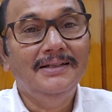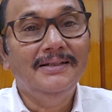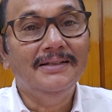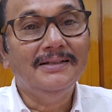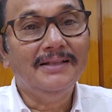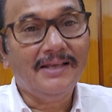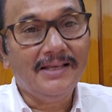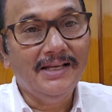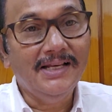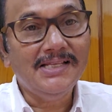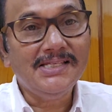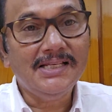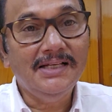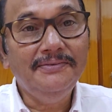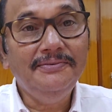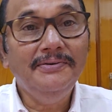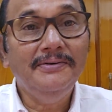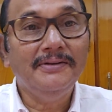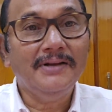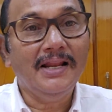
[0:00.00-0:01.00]
In the case
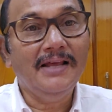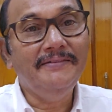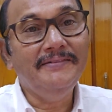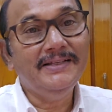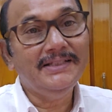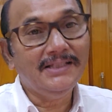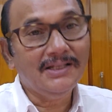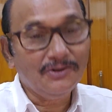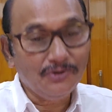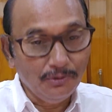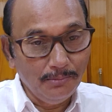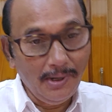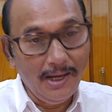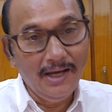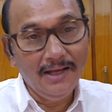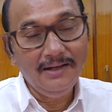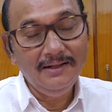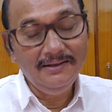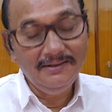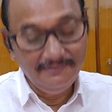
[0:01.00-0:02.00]
of Navendra
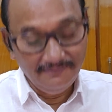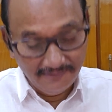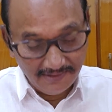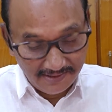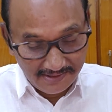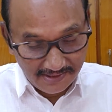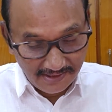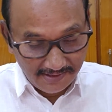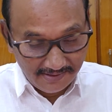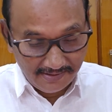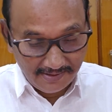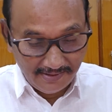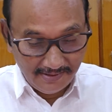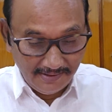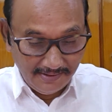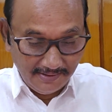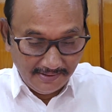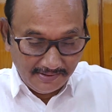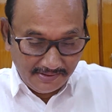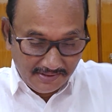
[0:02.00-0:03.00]
Kumar versus
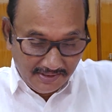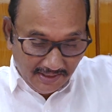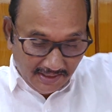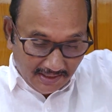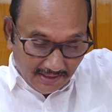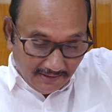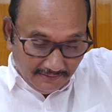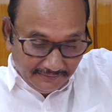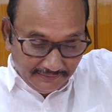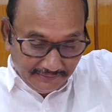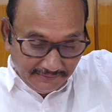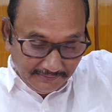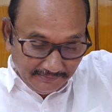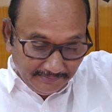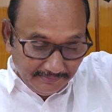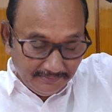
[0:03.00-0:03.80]
the